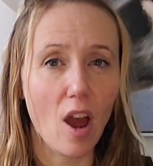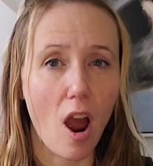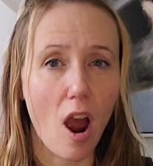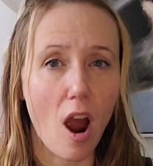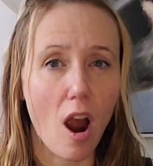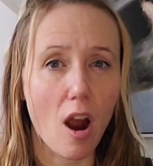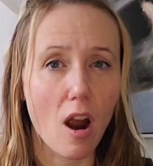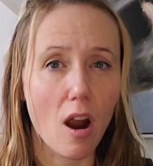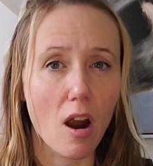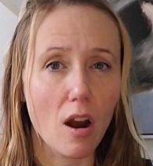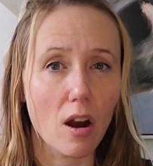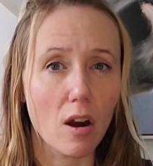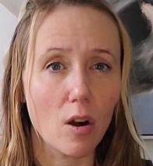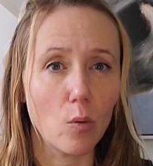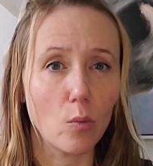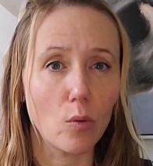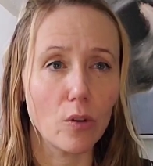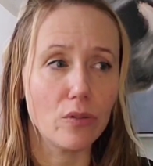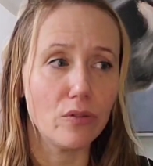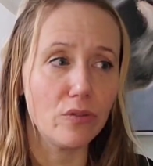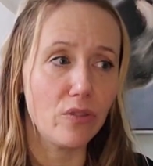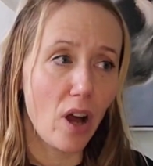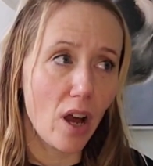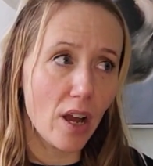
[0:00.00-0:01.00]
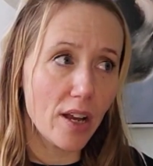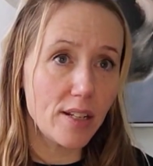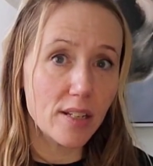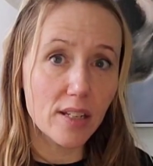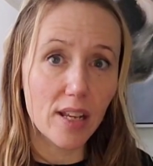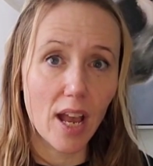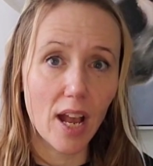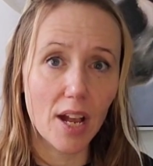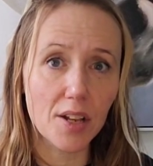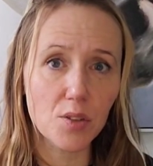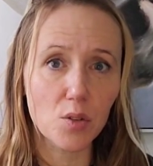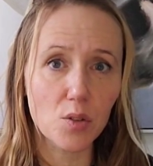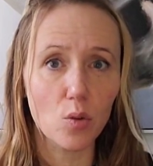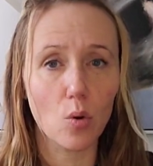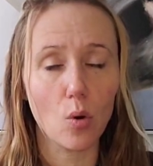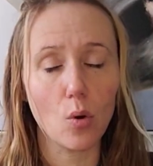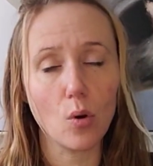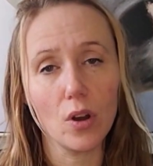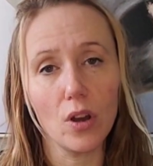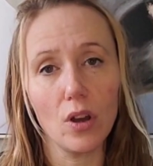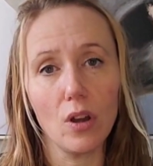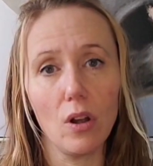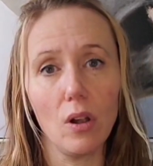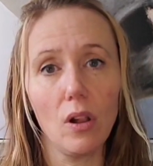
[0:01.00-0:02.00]
are refined castor
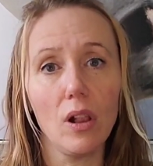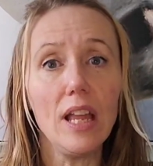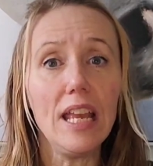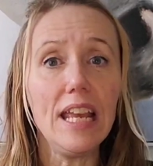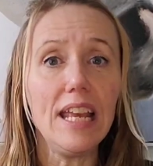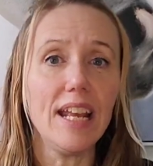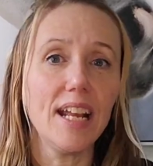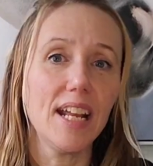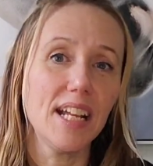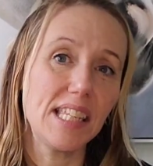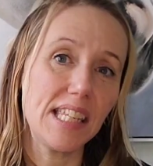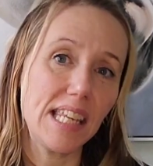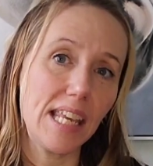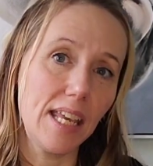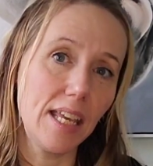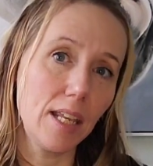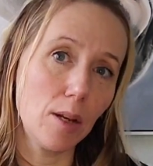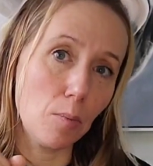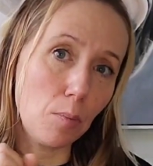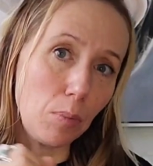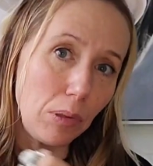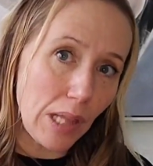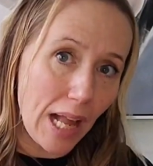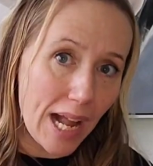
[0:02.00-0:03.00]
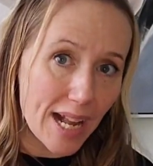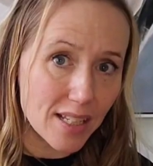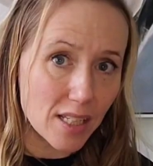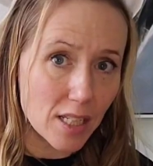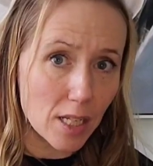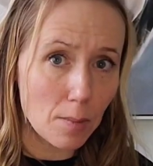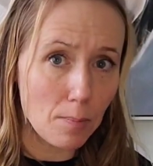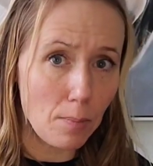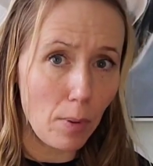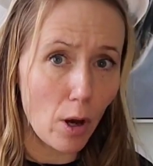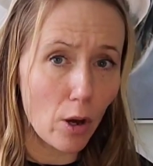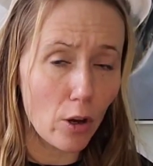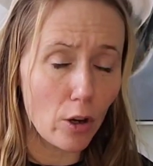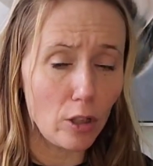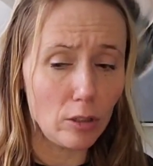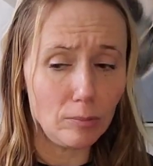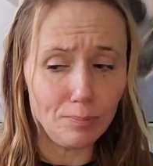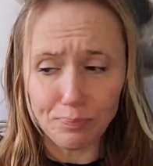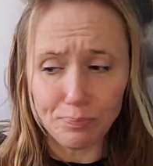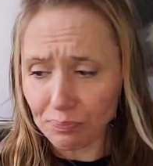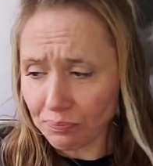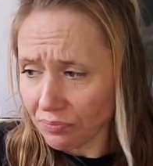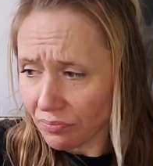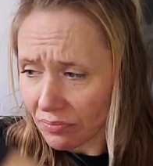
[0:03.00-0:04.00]
oil. It's in a plastic bottle.